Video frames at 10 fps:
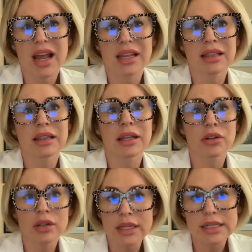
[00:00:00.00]
and
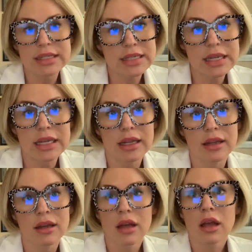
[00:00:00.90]
literally
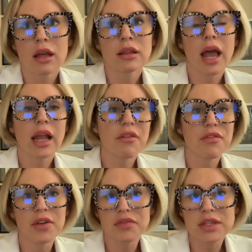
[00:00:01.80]
see like a
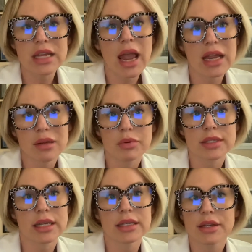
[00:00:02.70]

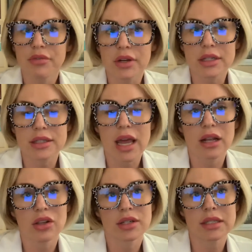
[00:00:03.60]
50-80% difference, and
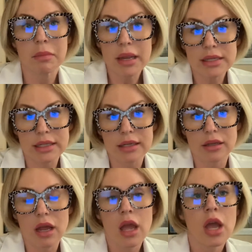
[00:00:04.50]
it looks
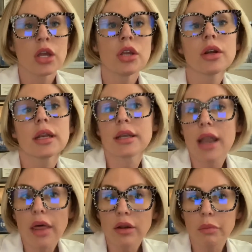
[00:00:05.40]
amazing. You get
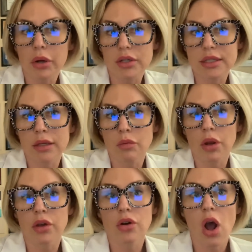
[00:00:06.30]
another person
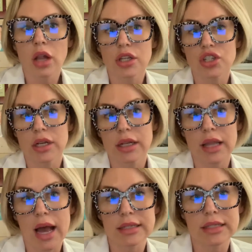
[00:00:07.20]
where their collagen
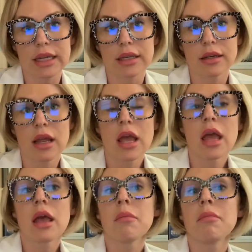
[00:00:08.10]
elastin
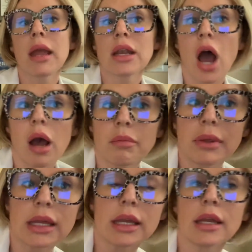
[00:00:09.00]
may not
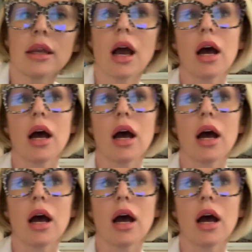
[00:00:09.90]
be